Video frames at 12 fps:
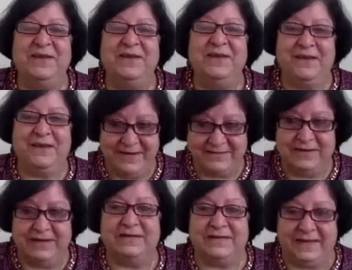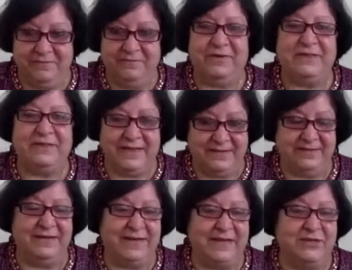It takes a little time, but then
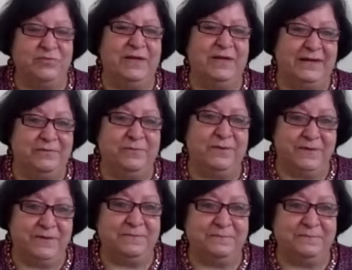it has to be dealt with it.